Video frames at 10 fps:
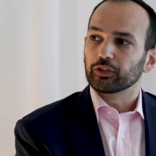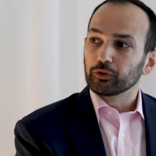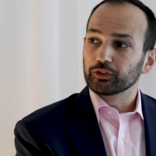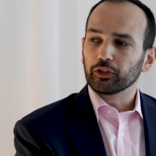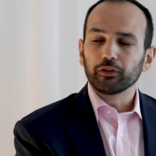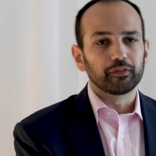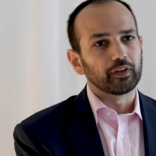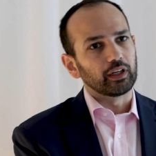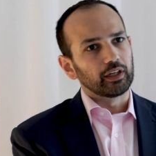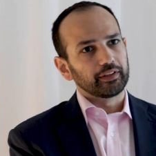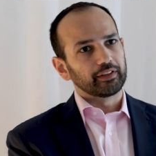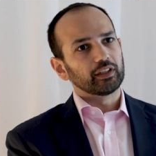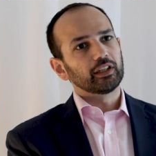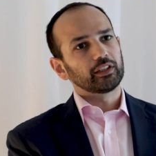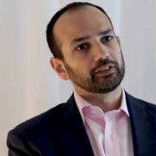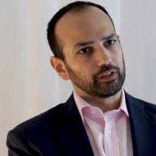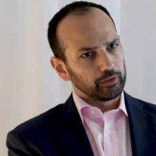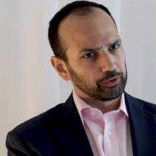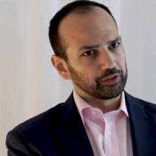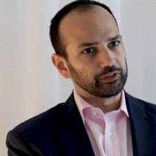So so far, there are
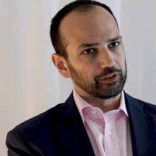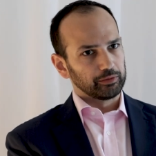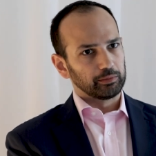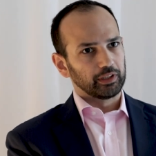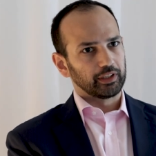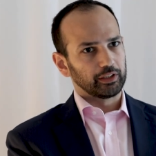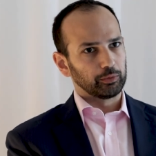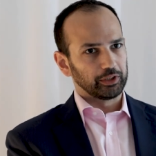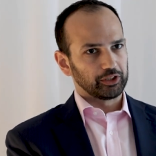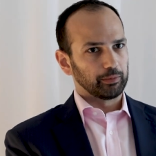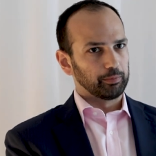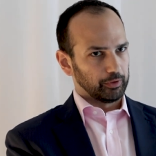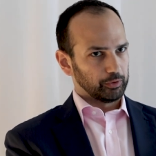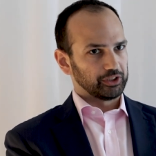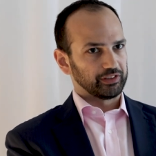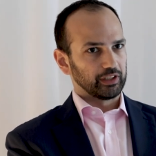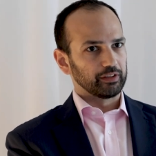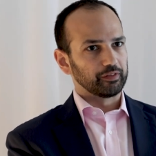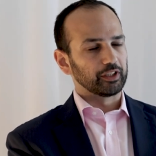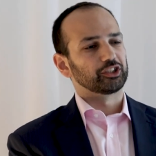solutions on the market which approach this kind
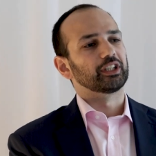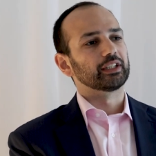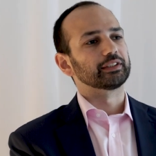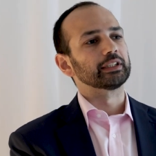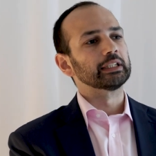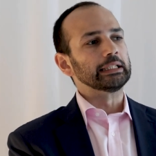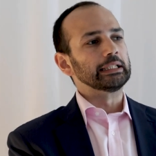of functionality.